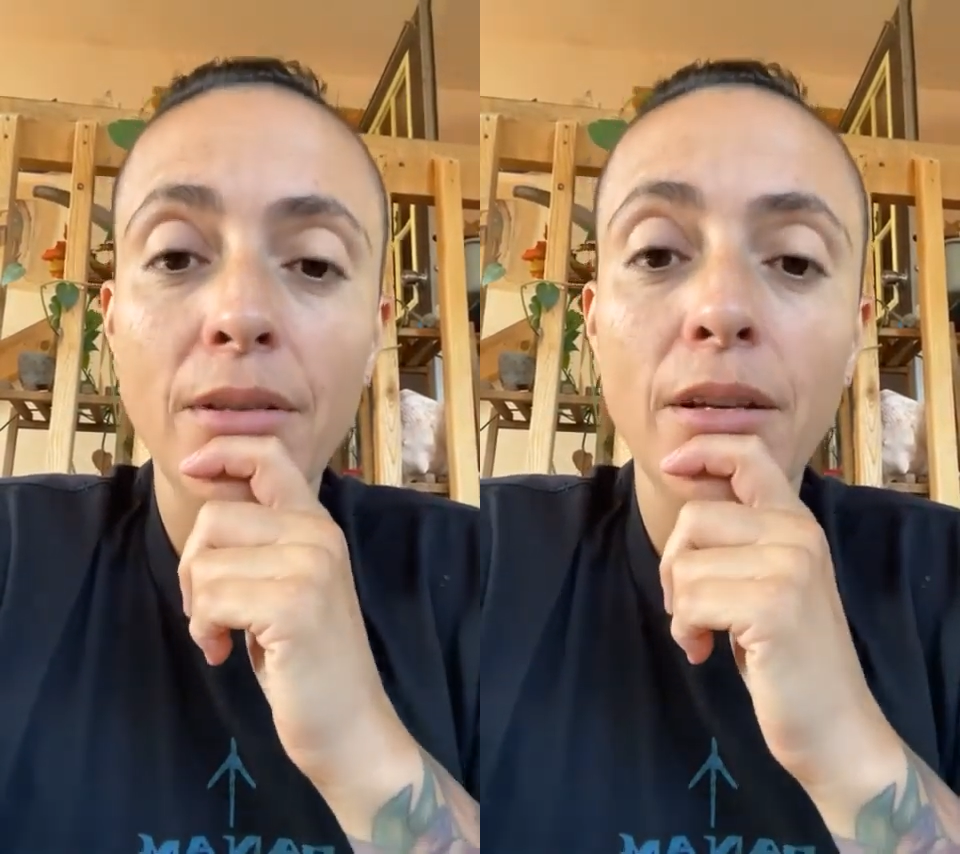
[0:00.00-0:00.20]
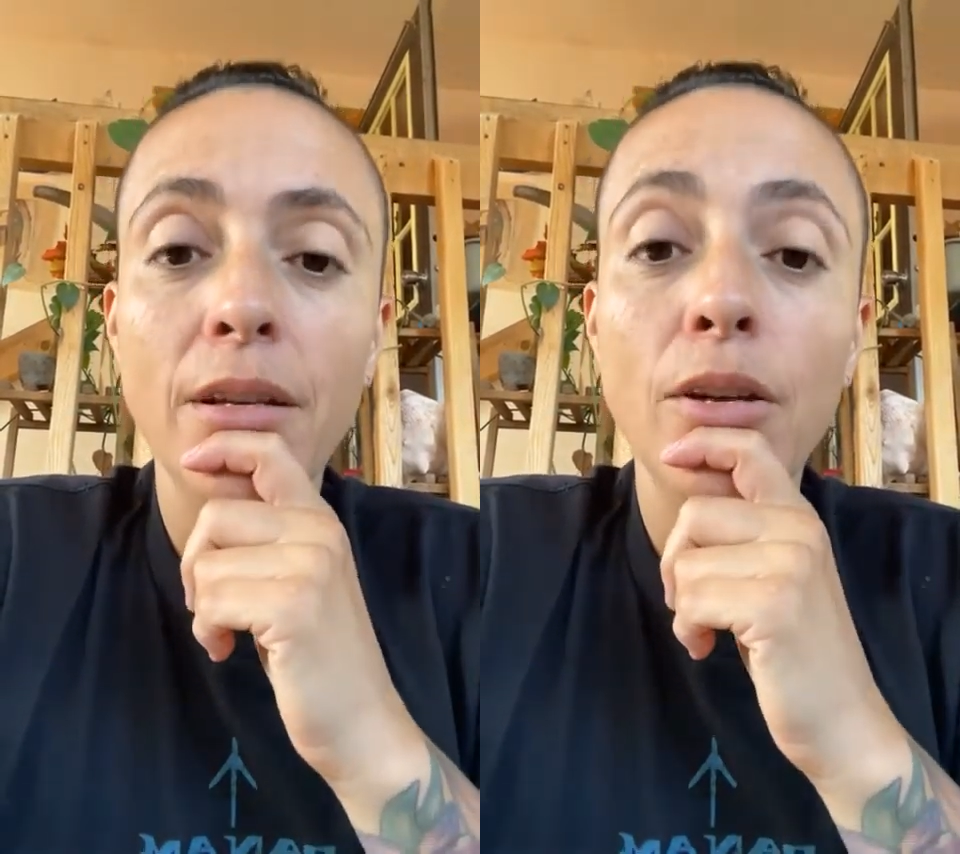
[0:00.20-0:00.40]

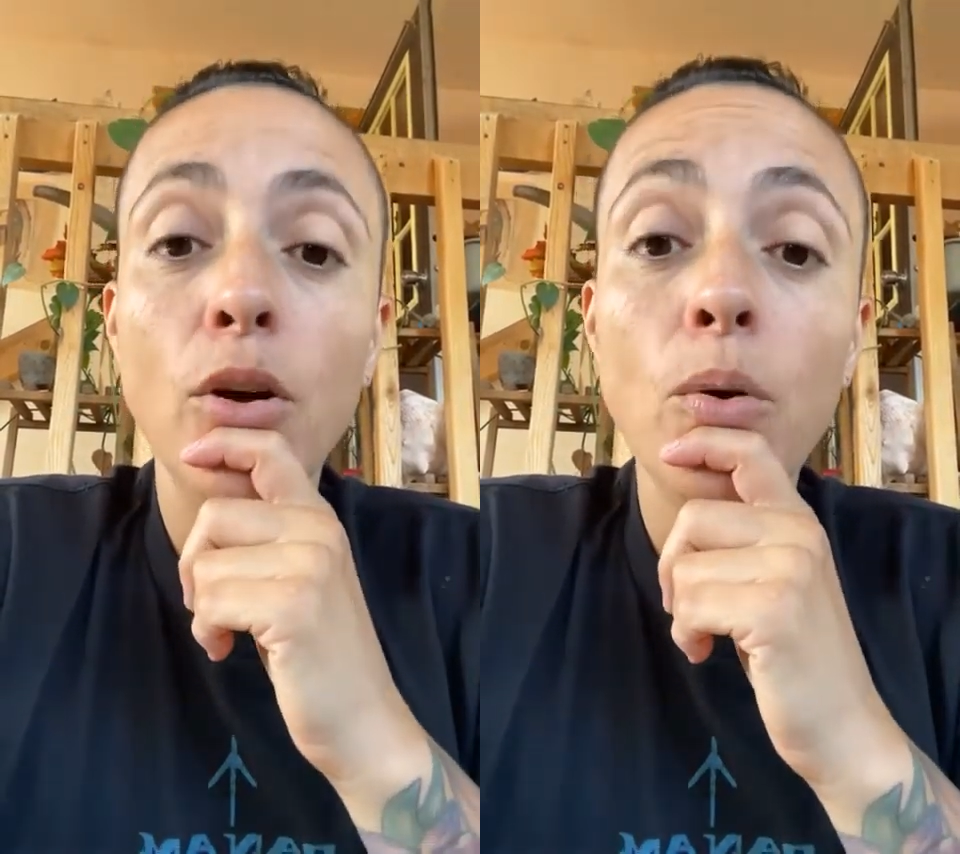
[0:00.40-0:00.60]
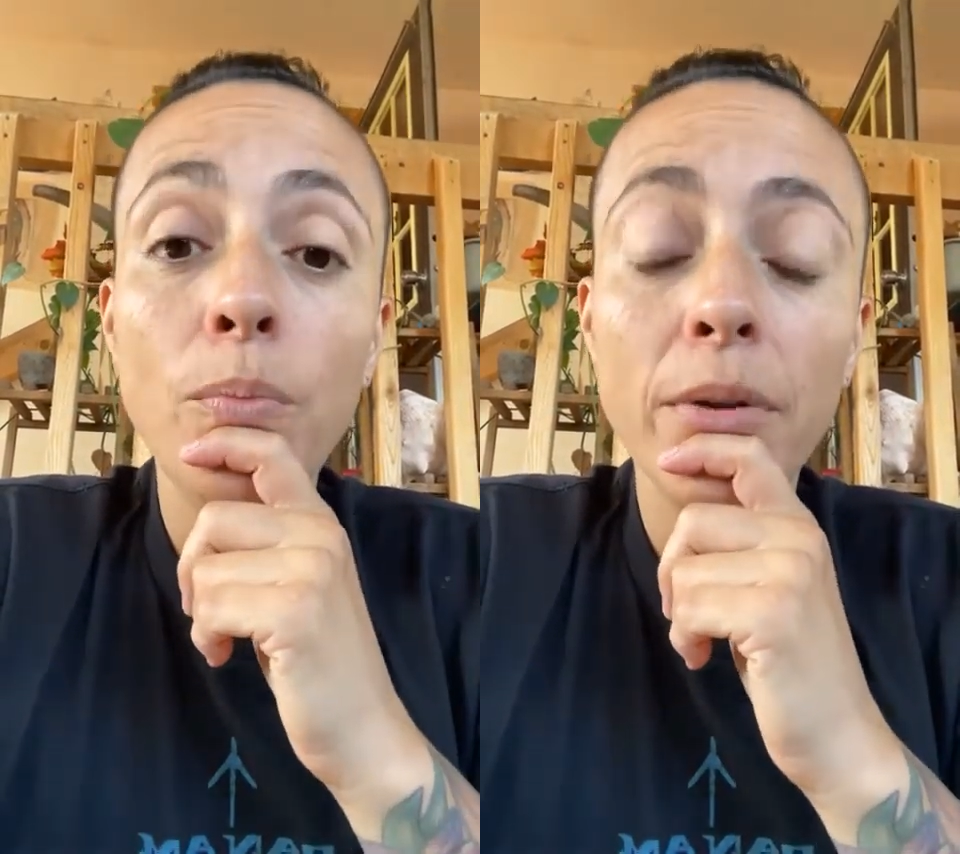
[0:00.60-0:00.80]
and an
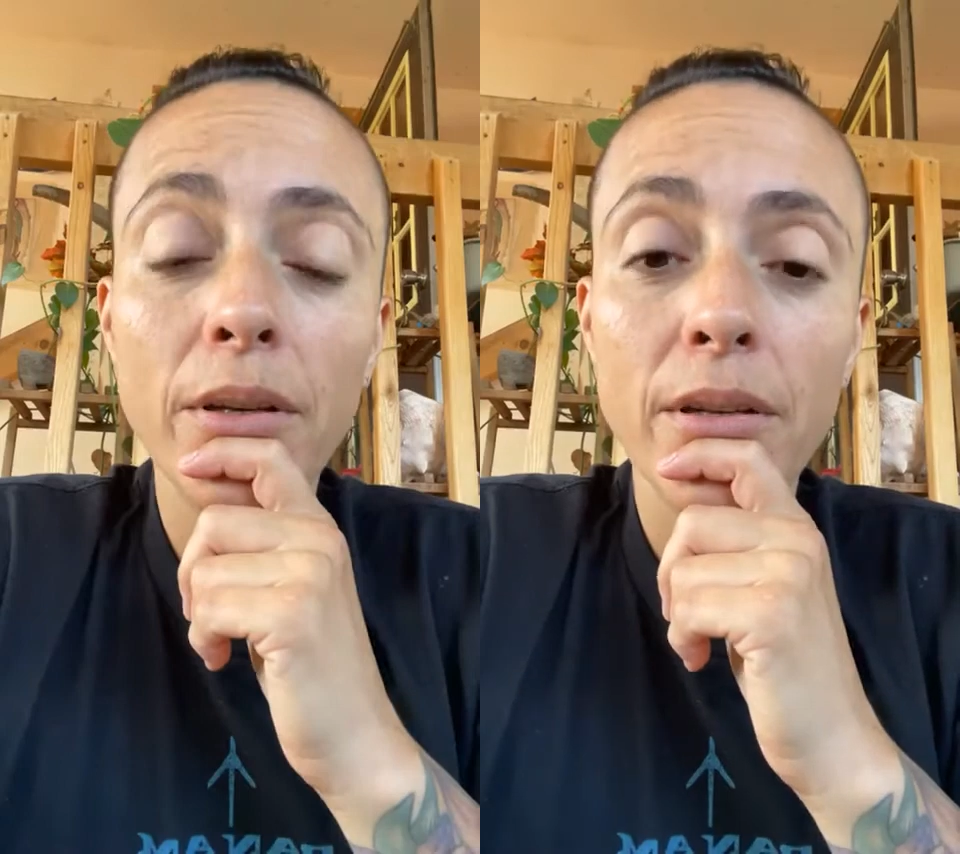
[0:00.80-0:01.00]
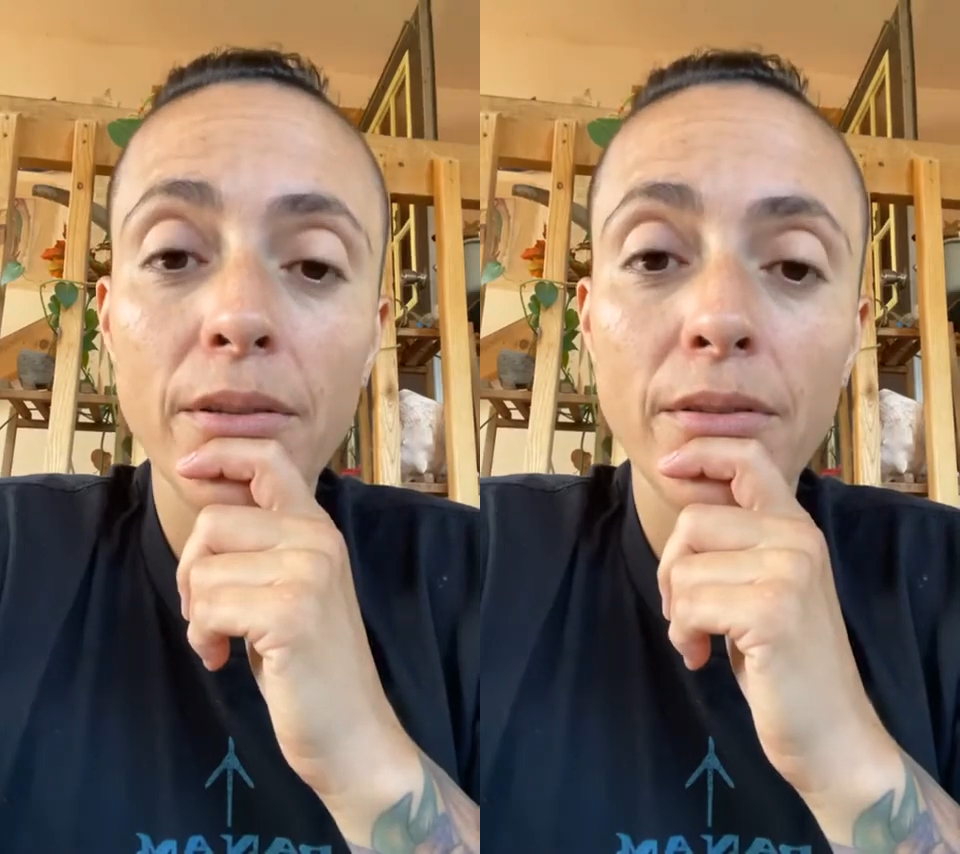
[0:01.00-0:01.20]

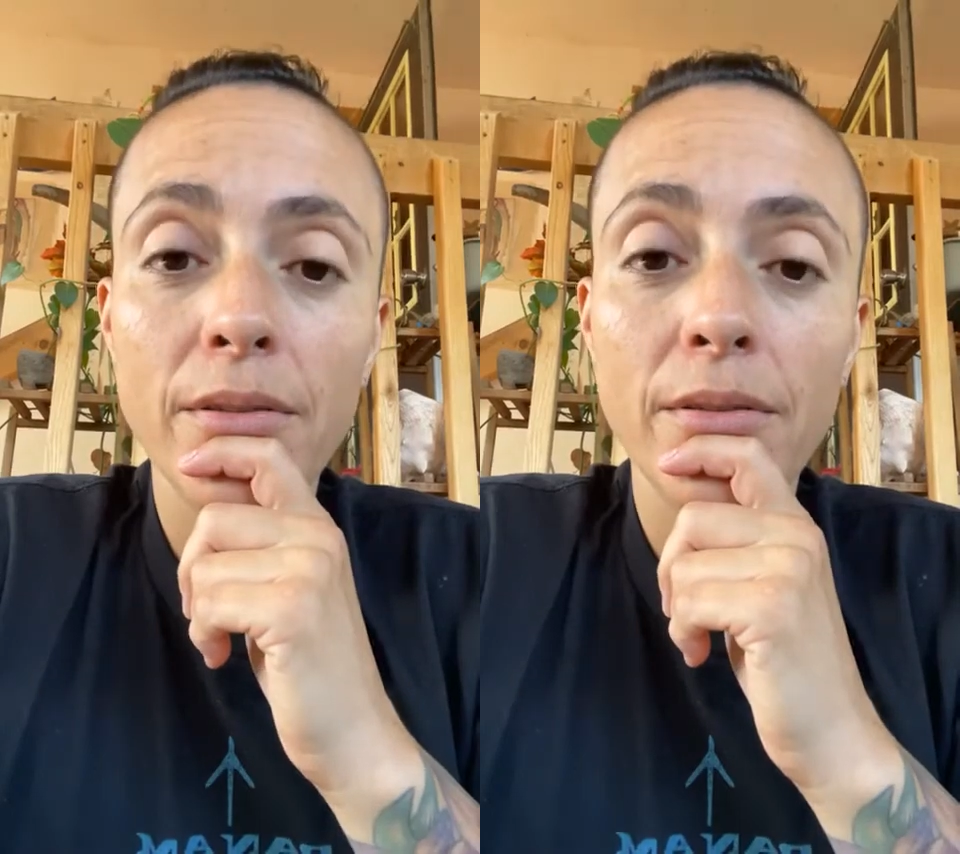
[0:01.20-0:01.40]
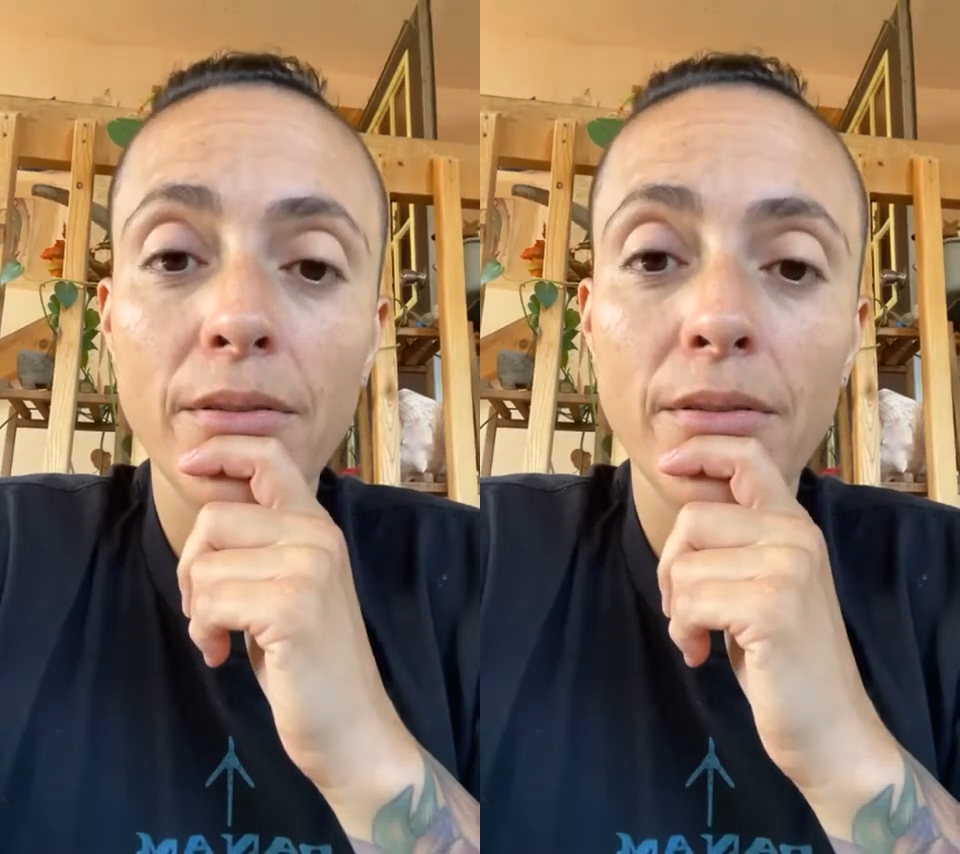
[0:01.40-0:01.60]
openness